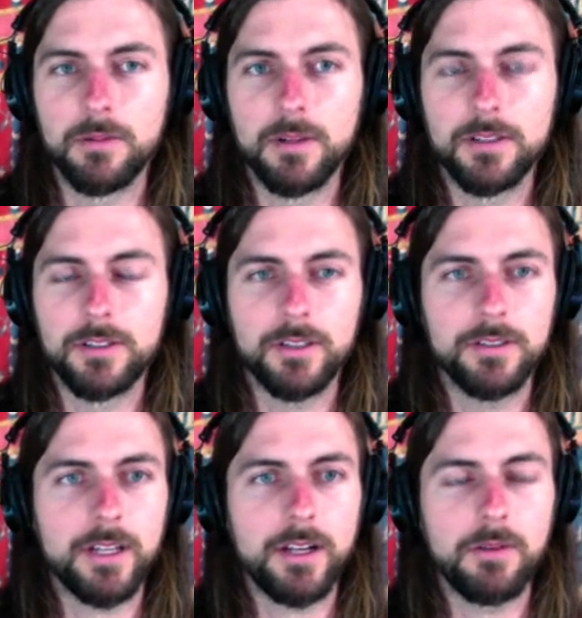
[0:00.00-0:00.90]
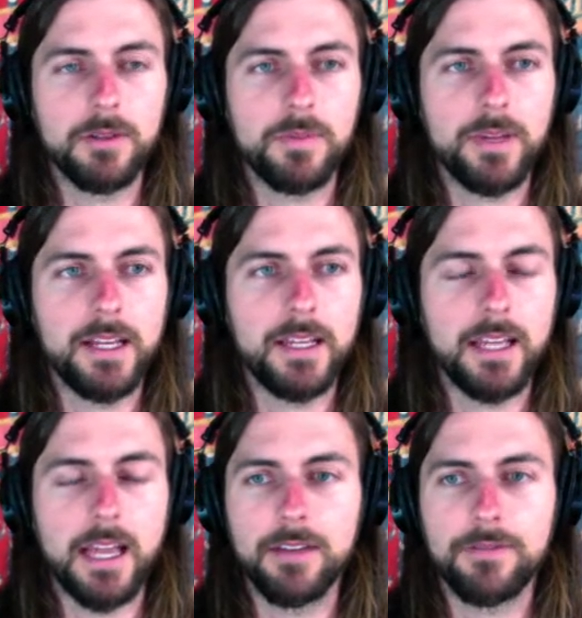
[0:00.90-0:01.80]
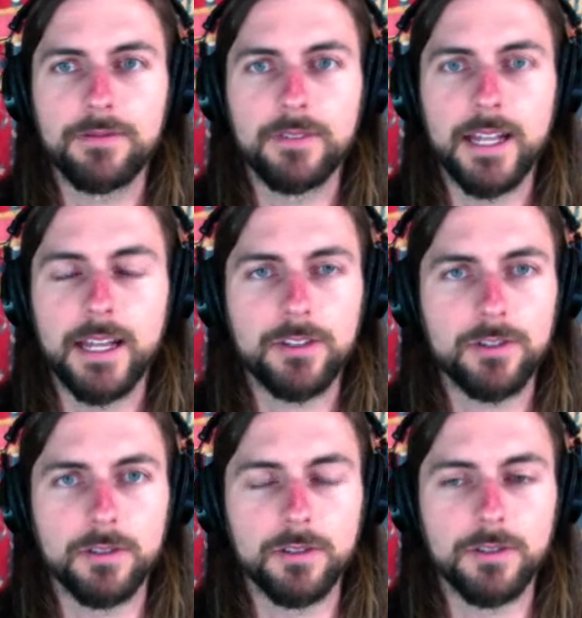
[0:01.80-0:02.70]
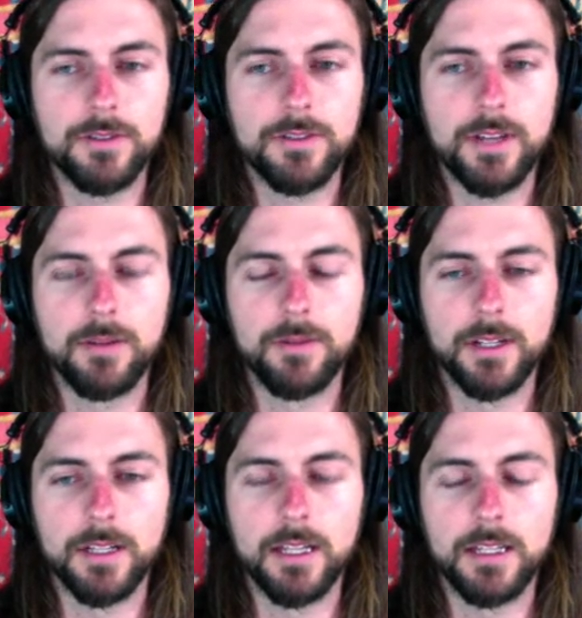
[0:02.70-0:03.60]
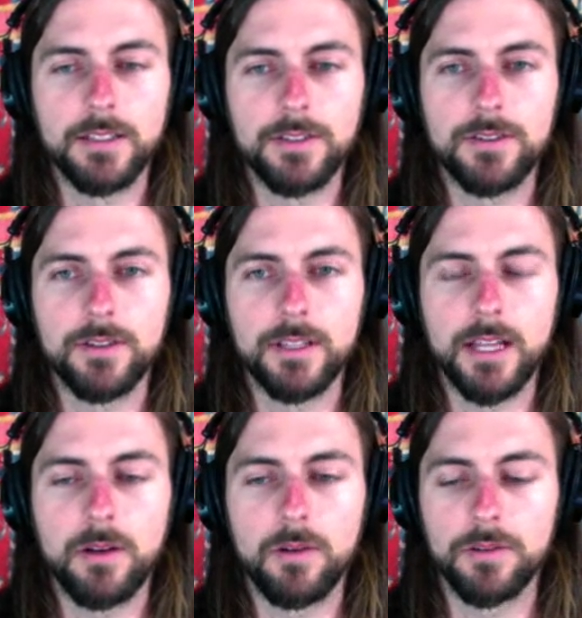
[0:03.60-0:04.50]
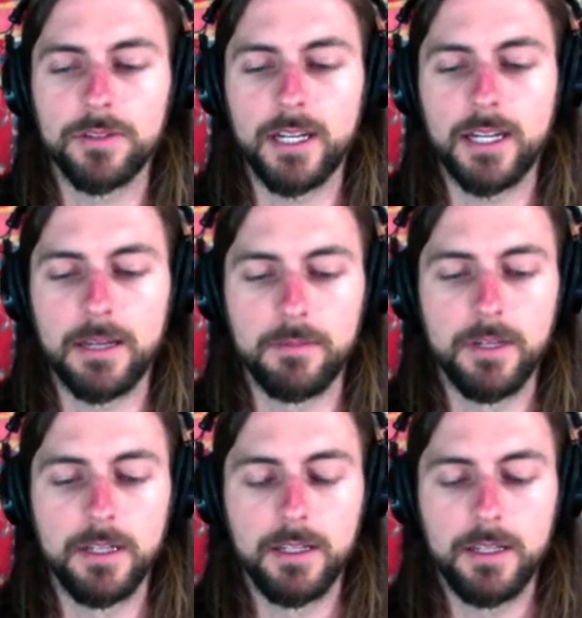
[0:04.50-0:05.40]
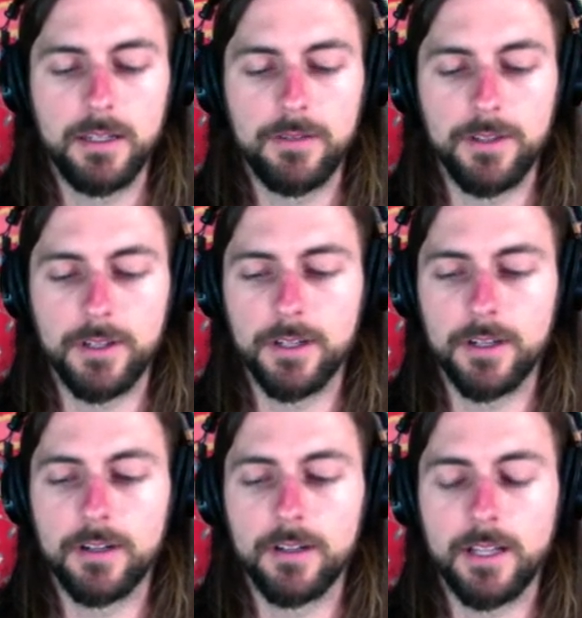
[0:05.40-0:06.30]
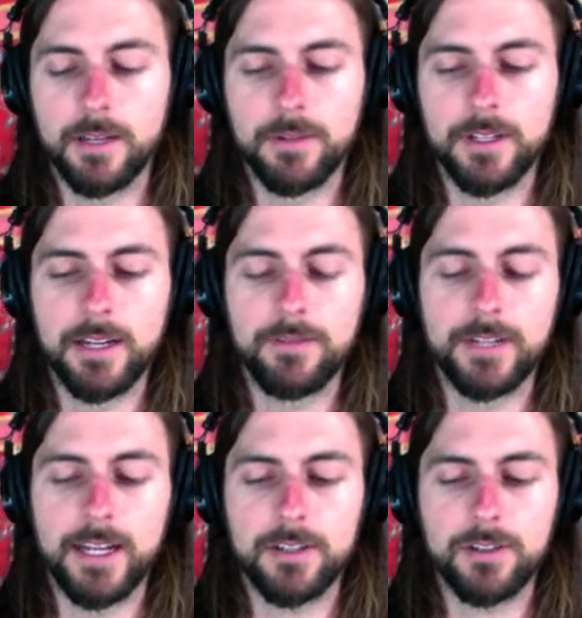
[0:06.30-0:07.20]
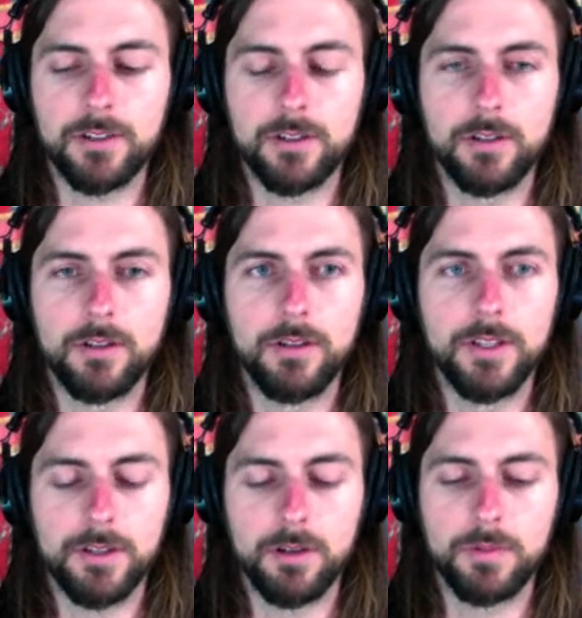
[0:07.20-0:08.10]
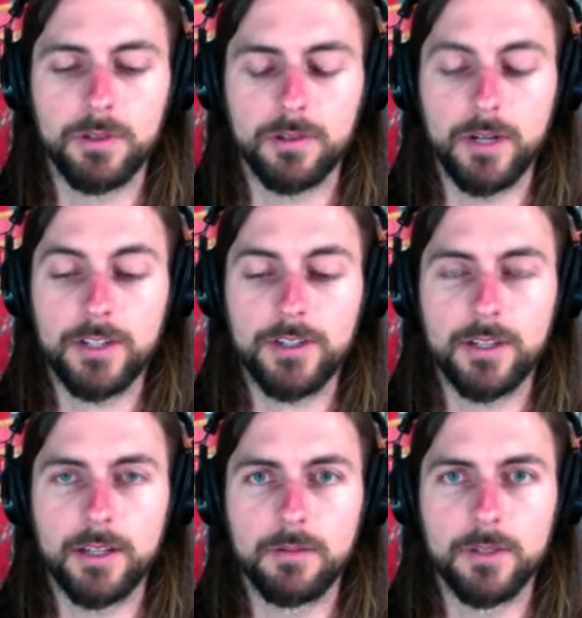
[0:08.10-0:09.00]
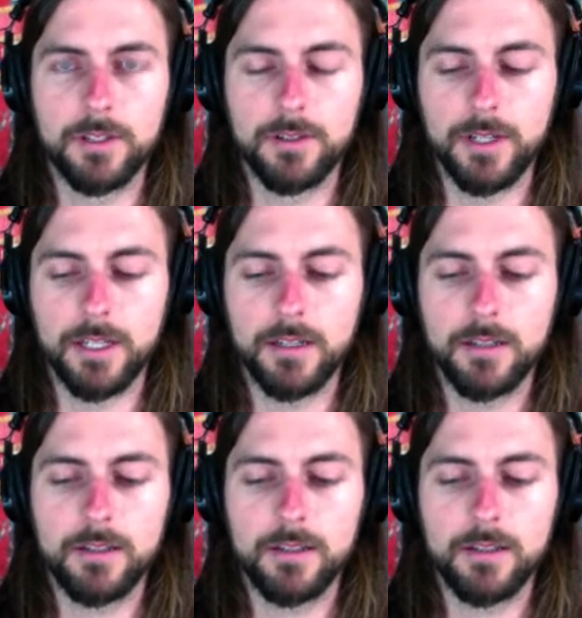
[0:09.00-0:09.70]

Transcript: turns out I was playing F naturals, I realized during that whole time. If you hear, like with an F natural, this whole progression that we're doing,